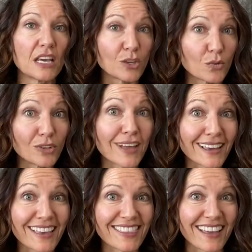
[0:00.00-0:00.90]
You will not
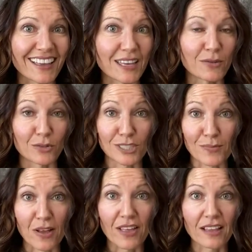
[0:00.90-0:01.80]
get that. It will
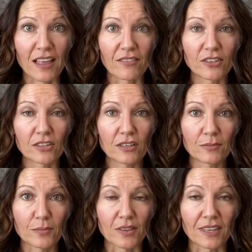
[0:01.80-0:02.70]
smell like lavender,
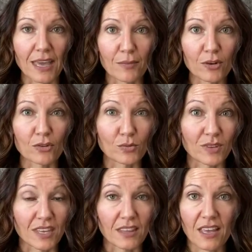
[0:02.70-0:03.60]
but the chemicals
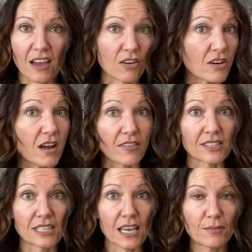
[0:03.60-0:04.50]
within that are not the
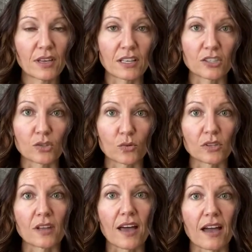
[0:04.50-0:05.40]
same, and so you will
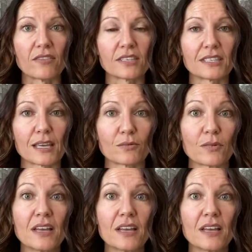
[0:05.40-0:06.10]
not have the same